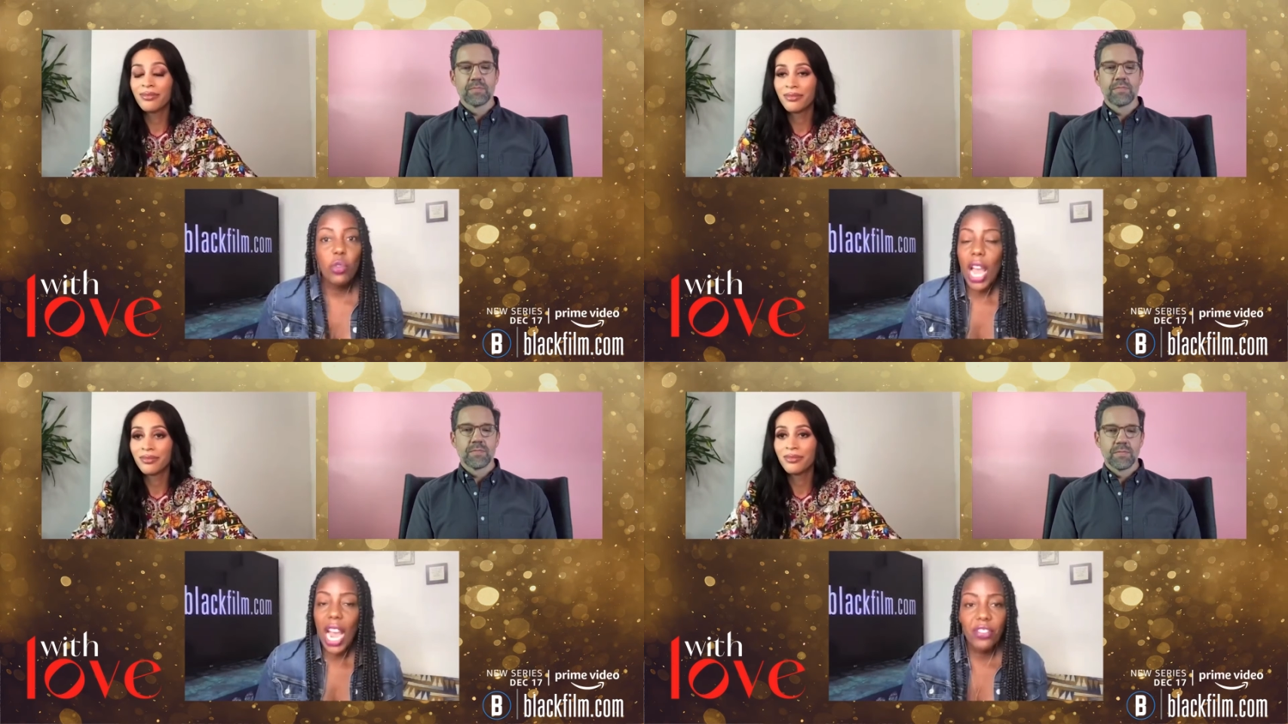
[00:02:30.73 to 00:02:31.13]

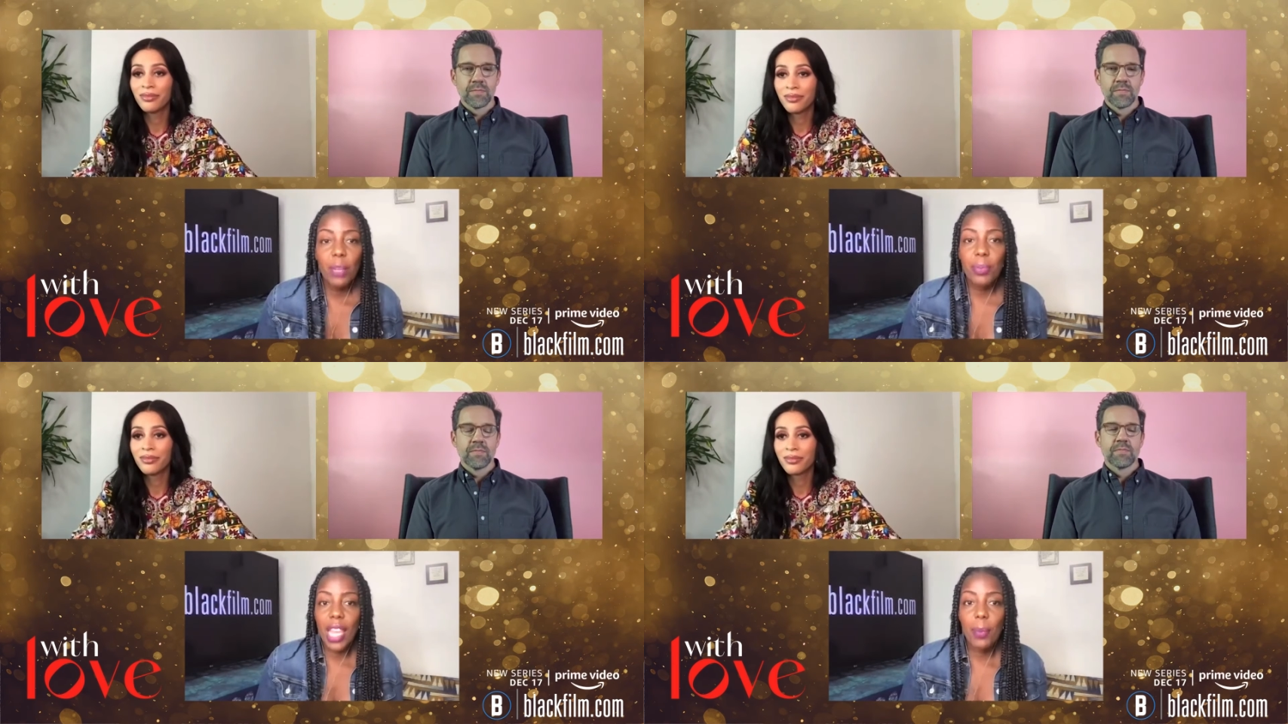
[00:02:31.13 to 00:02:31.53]
Speaker 1: you have
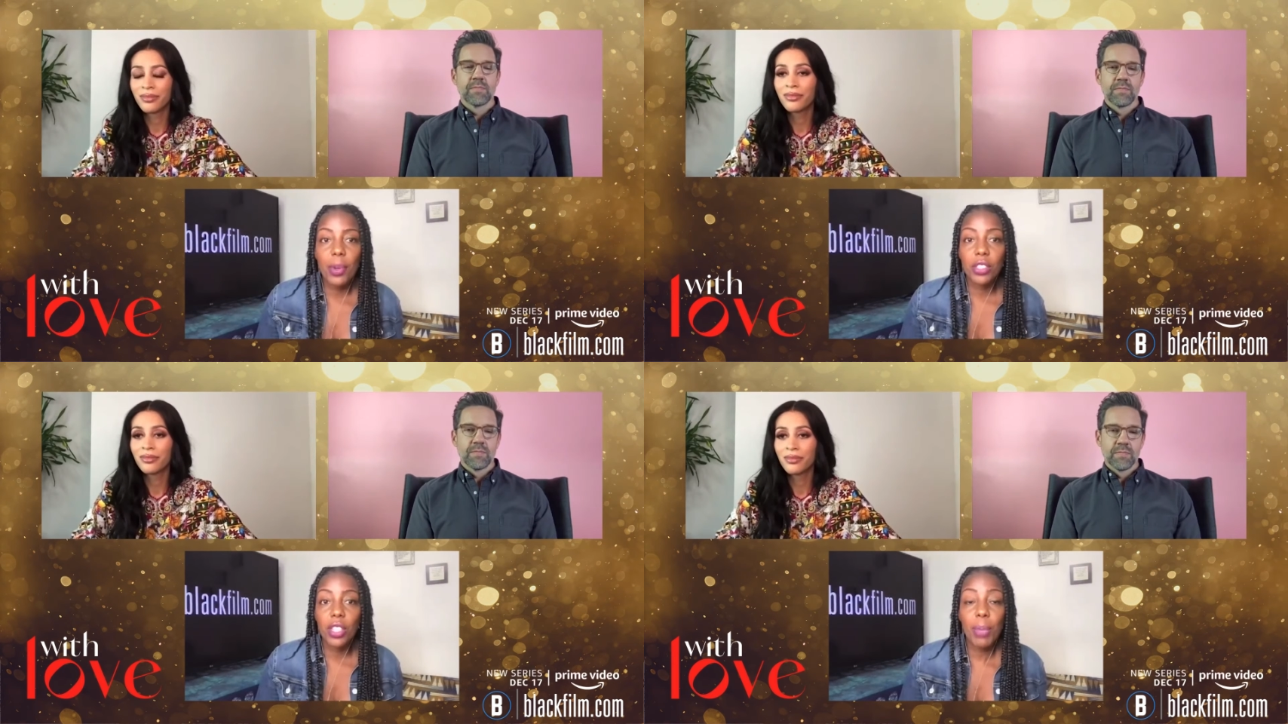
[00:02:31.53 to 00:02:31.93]
to be
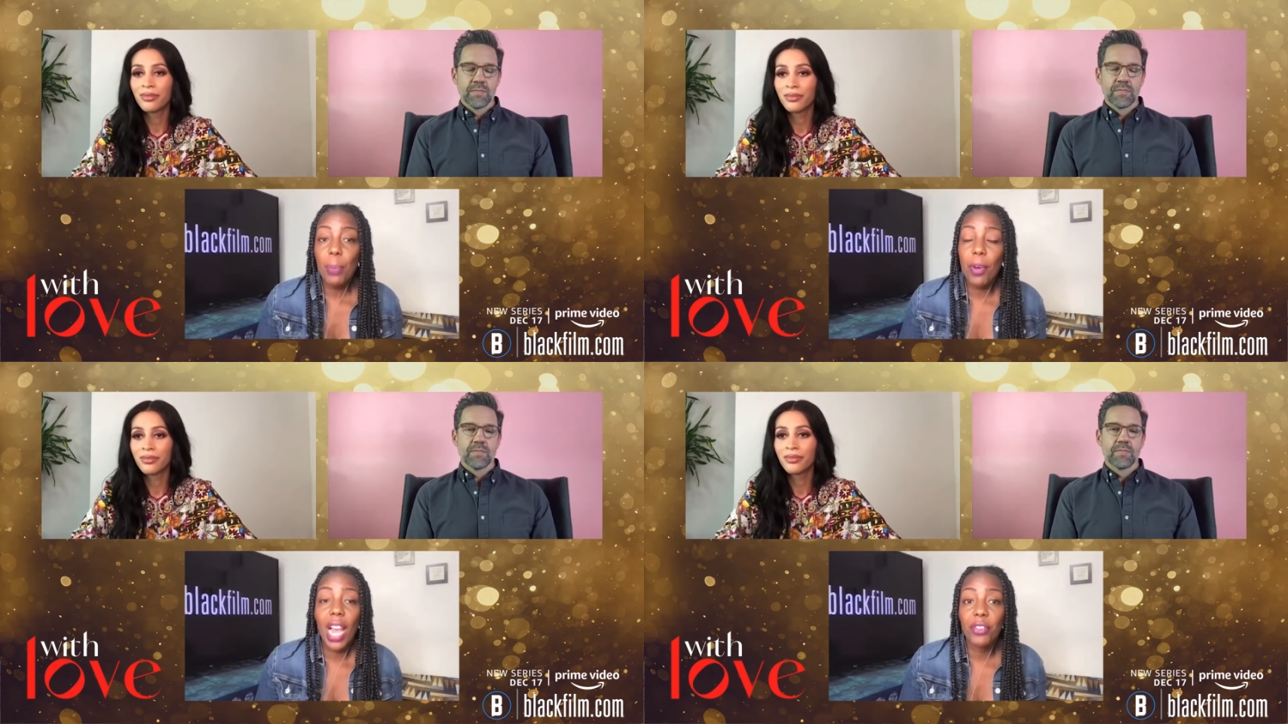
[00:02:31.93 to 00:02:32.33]
able to,
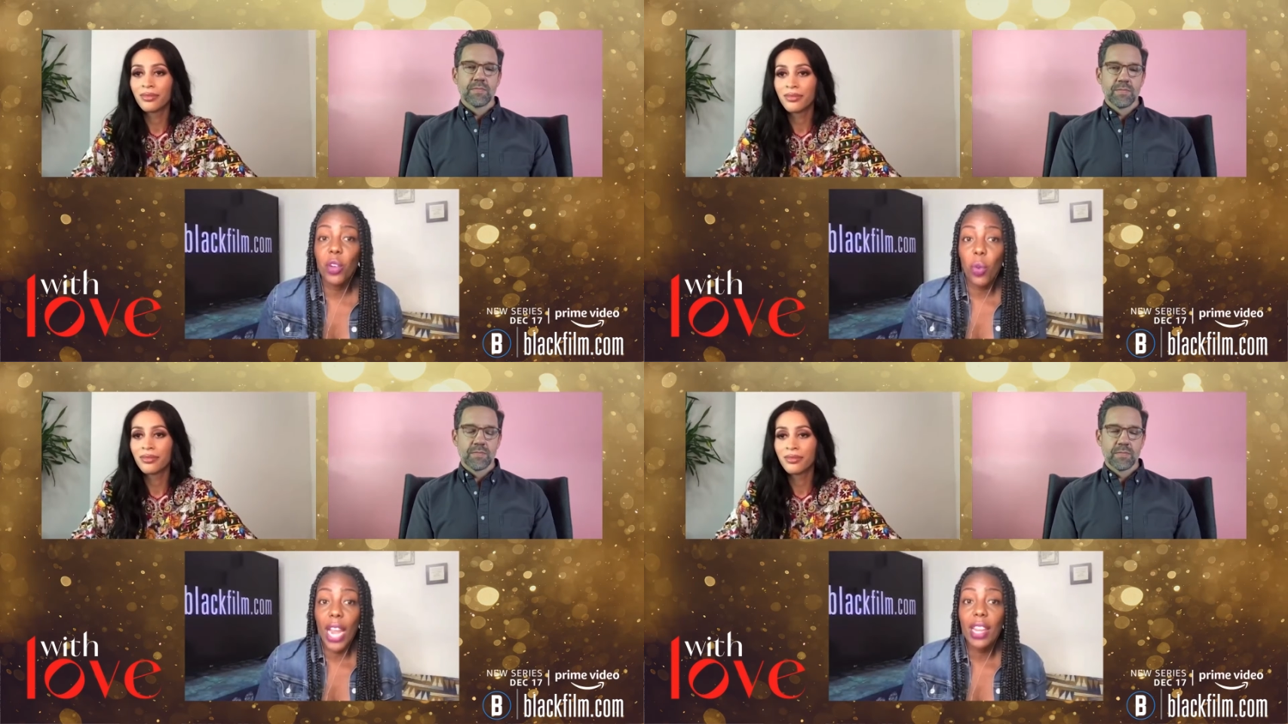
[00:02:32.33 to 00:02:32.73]
people have
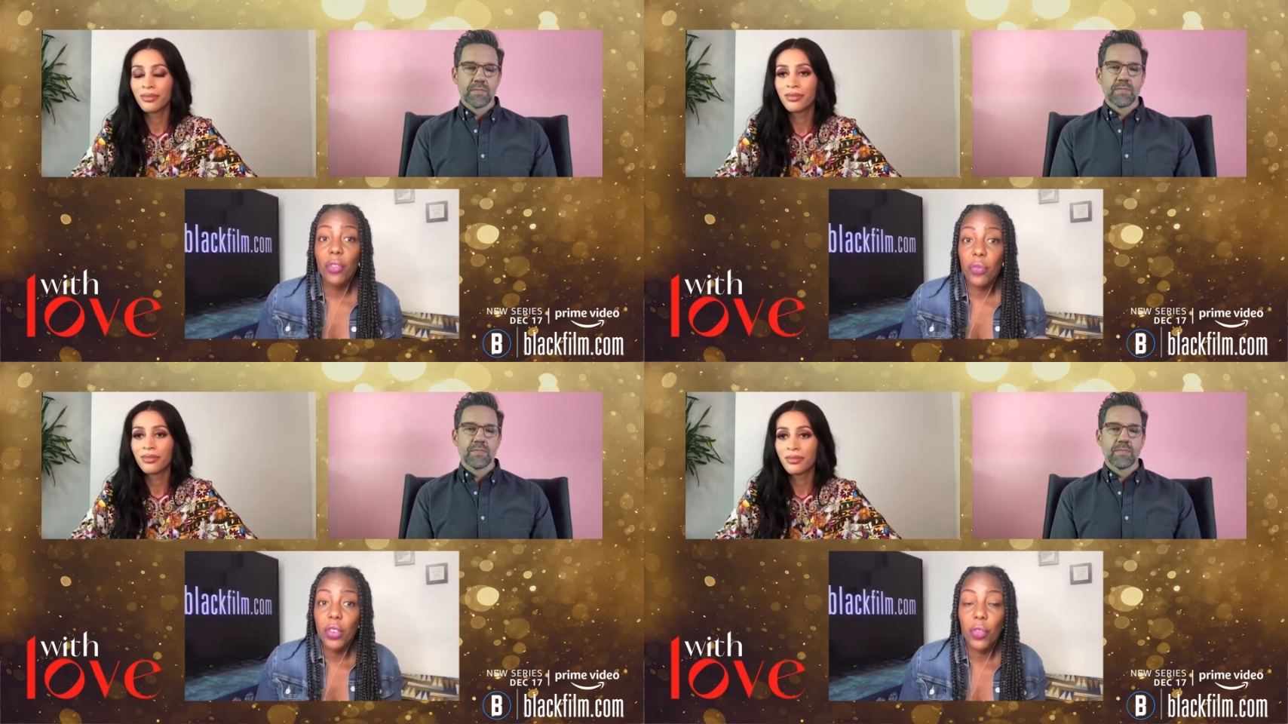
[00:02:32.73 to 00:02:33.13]
to write,
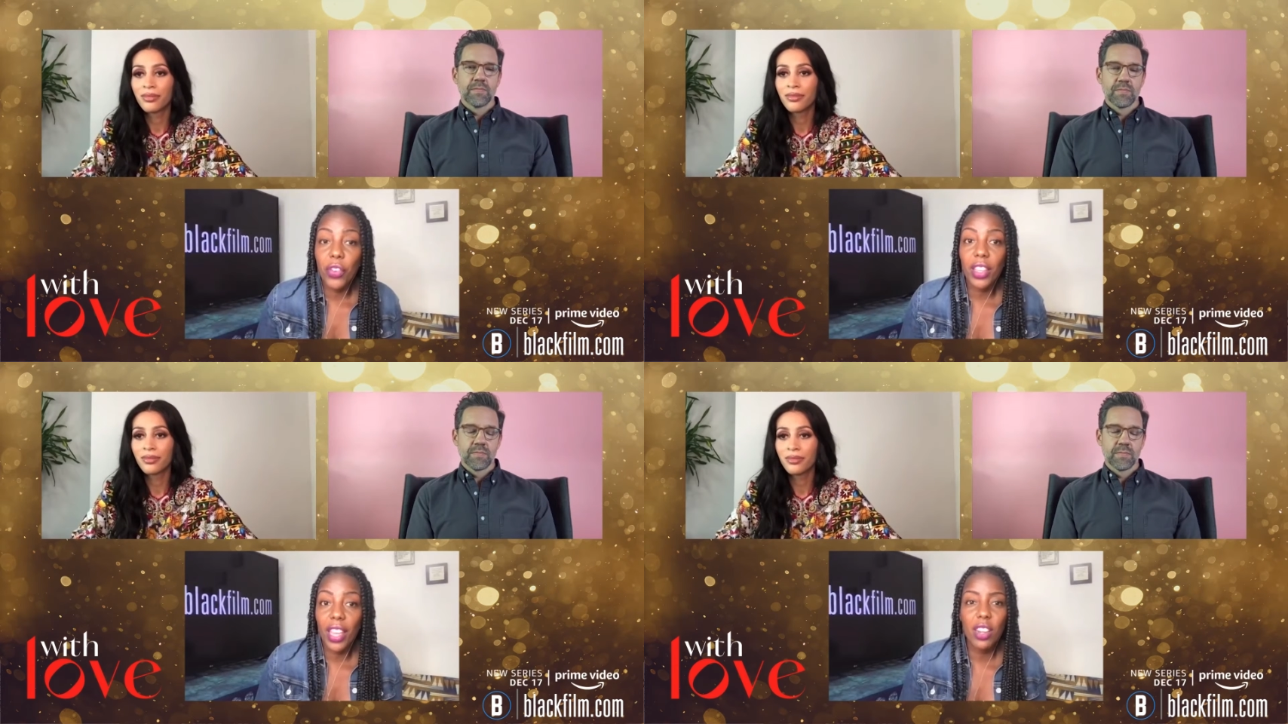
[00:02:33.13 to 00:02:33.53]
you know,
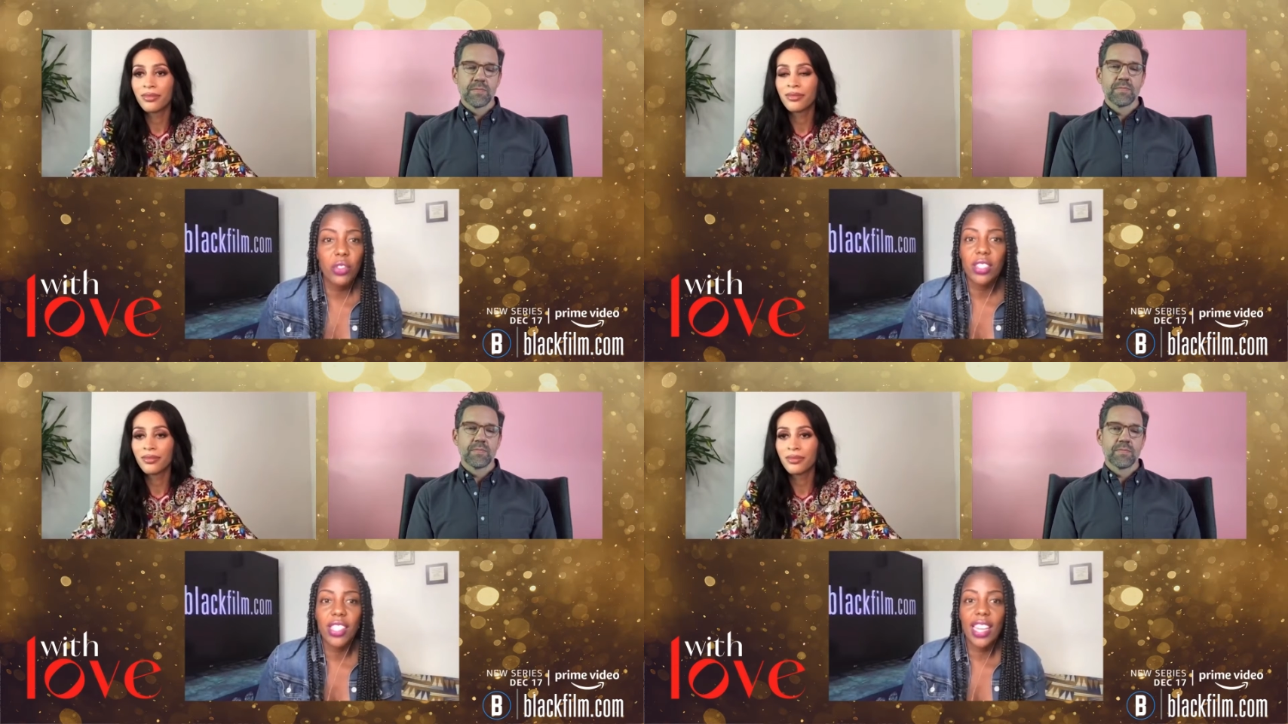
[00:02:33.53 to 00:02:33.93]
for the
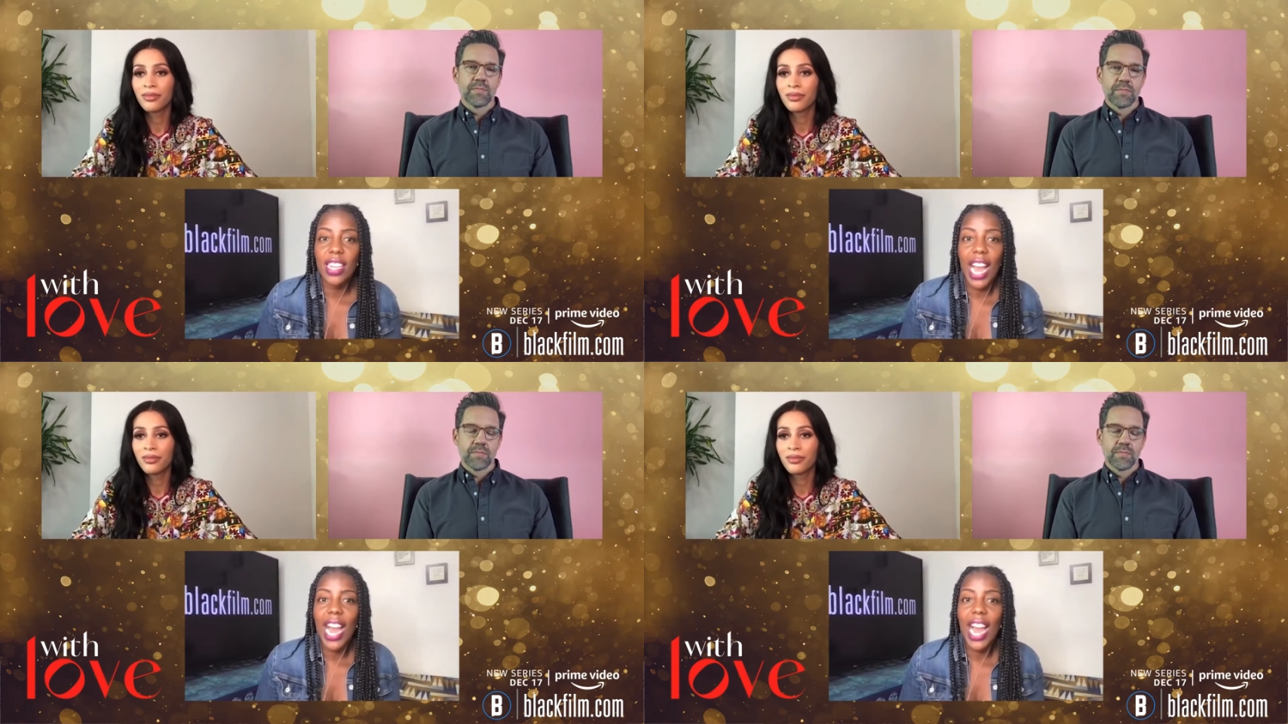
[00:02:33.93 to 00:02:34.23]
character. You just can't